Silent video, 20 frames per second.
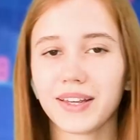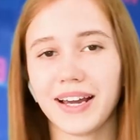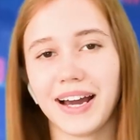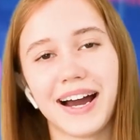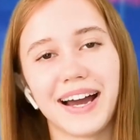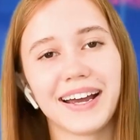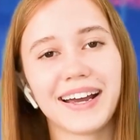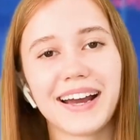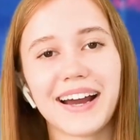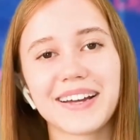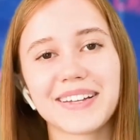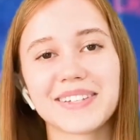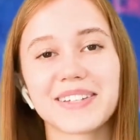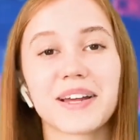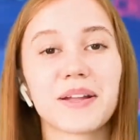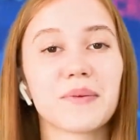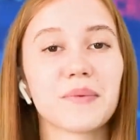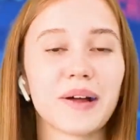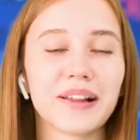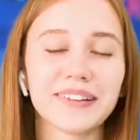Hi guys
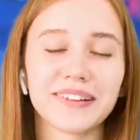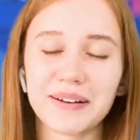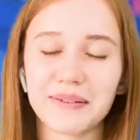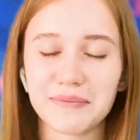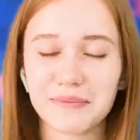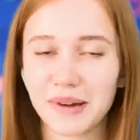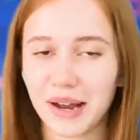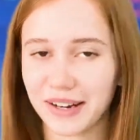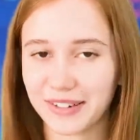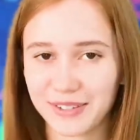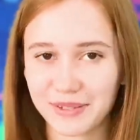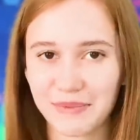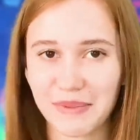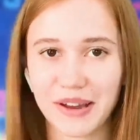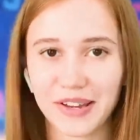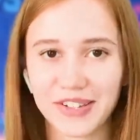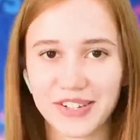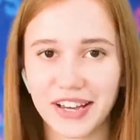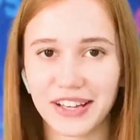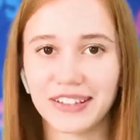and welcome back to my
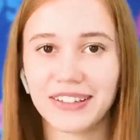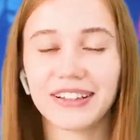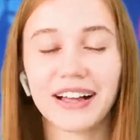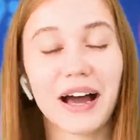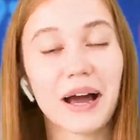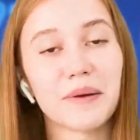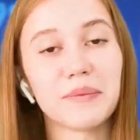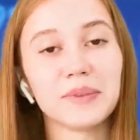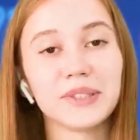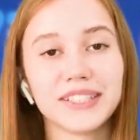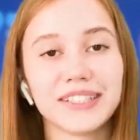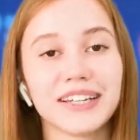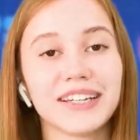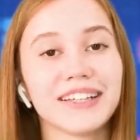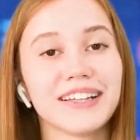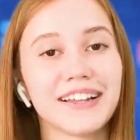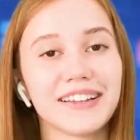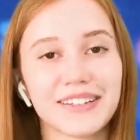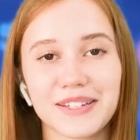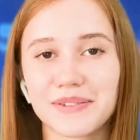channel. I'm Lina and
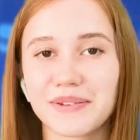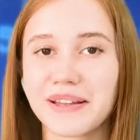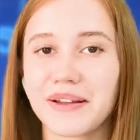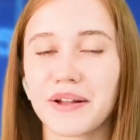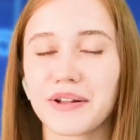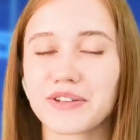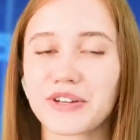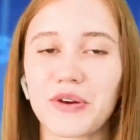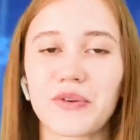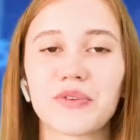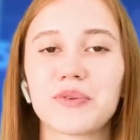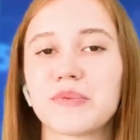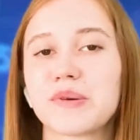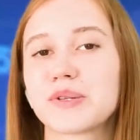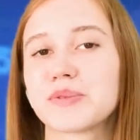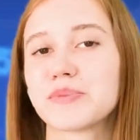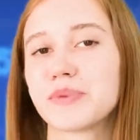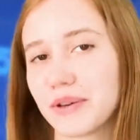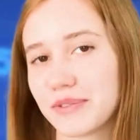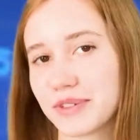in this video I'll show you the
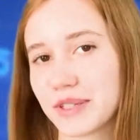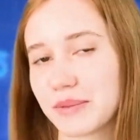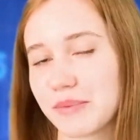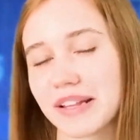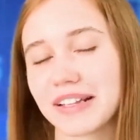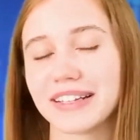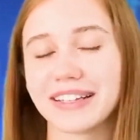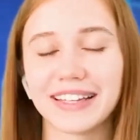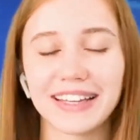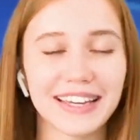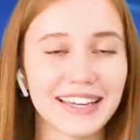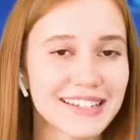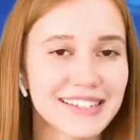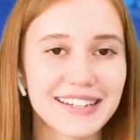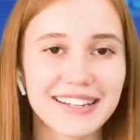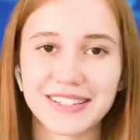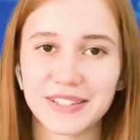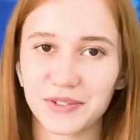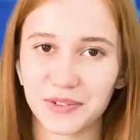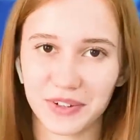most profitable and
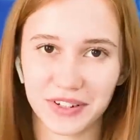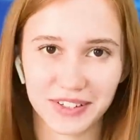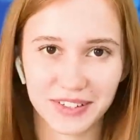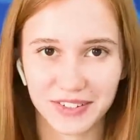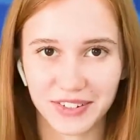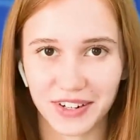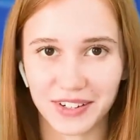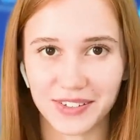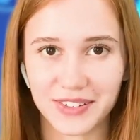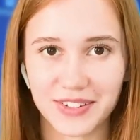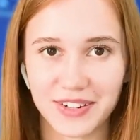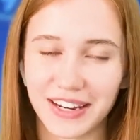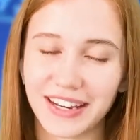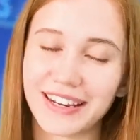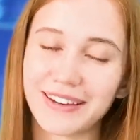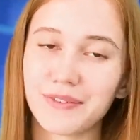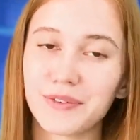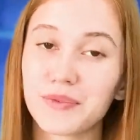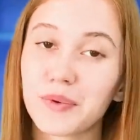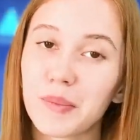easiest trading strategy
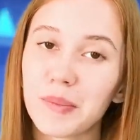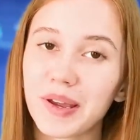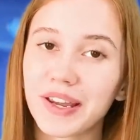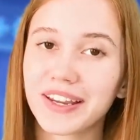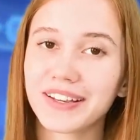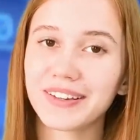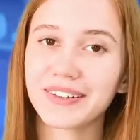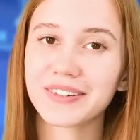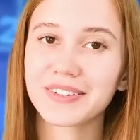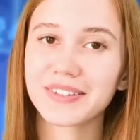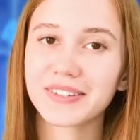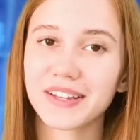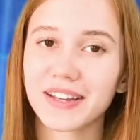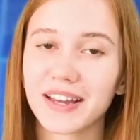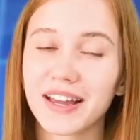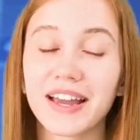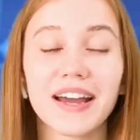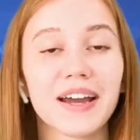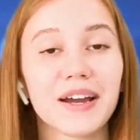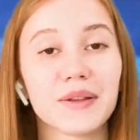even for beginners.
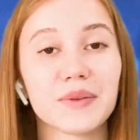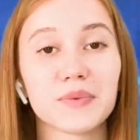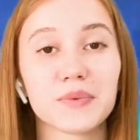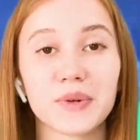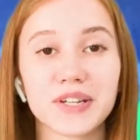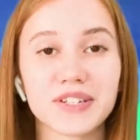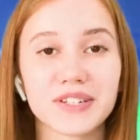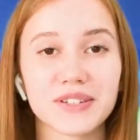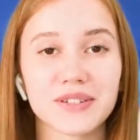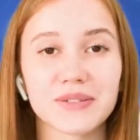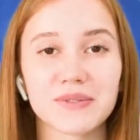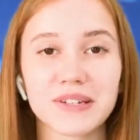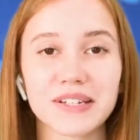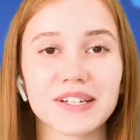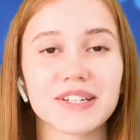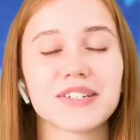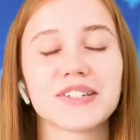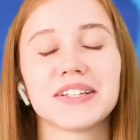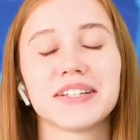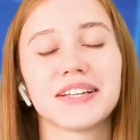And watch this
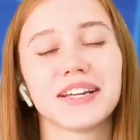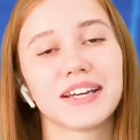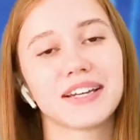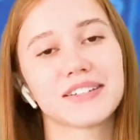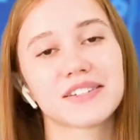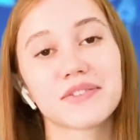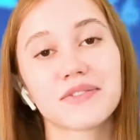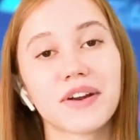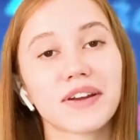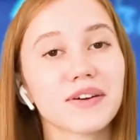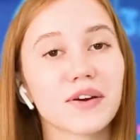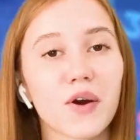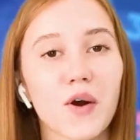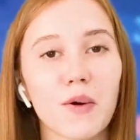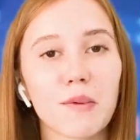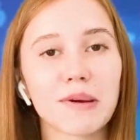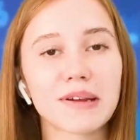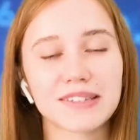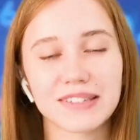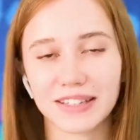video to the end and write a
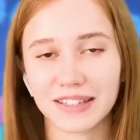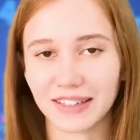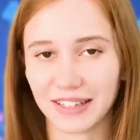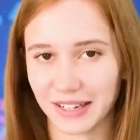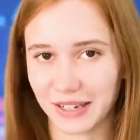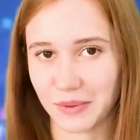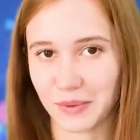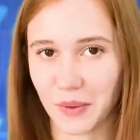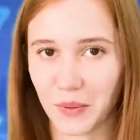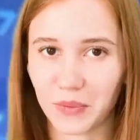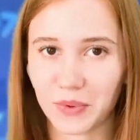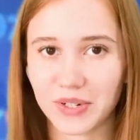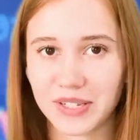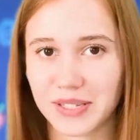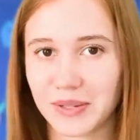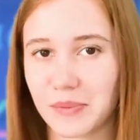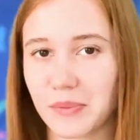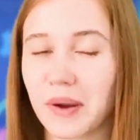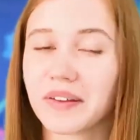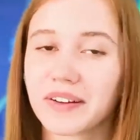comment, select one,
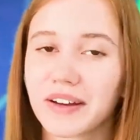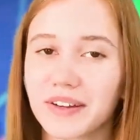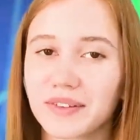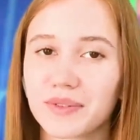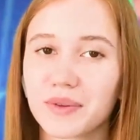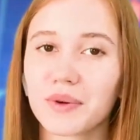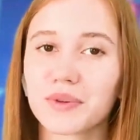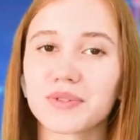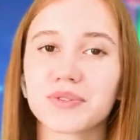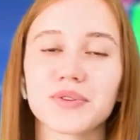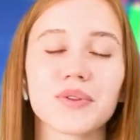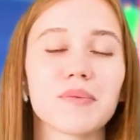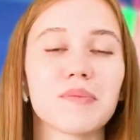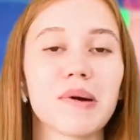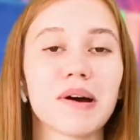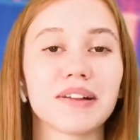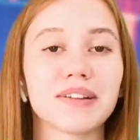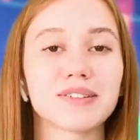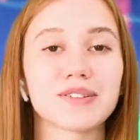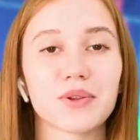receive $100 to the
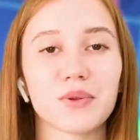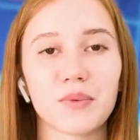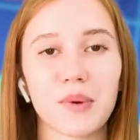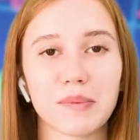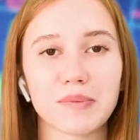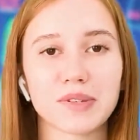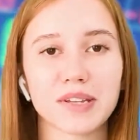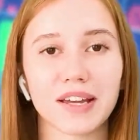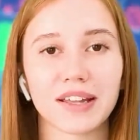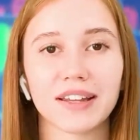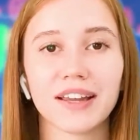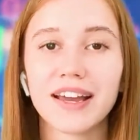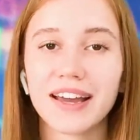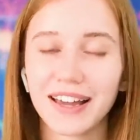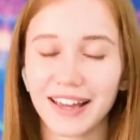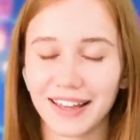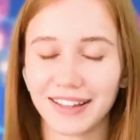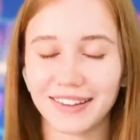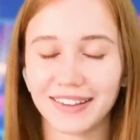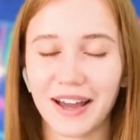balance on the website.
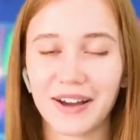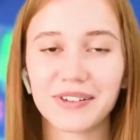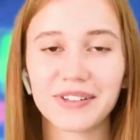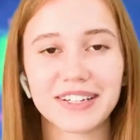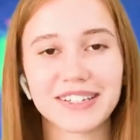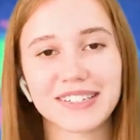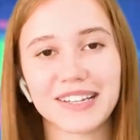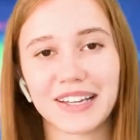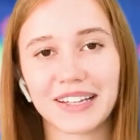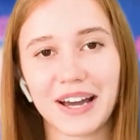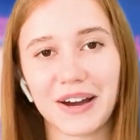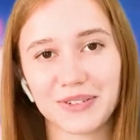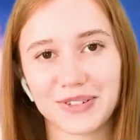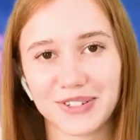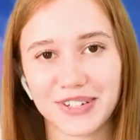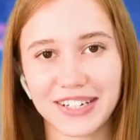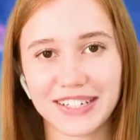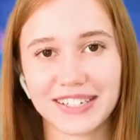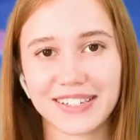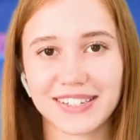And now let's start our
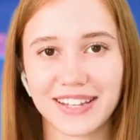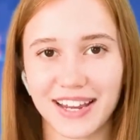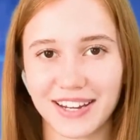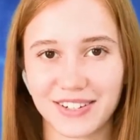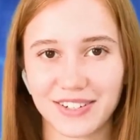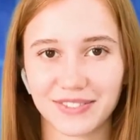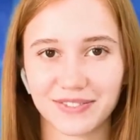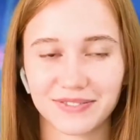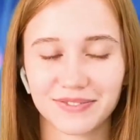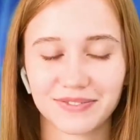trading session.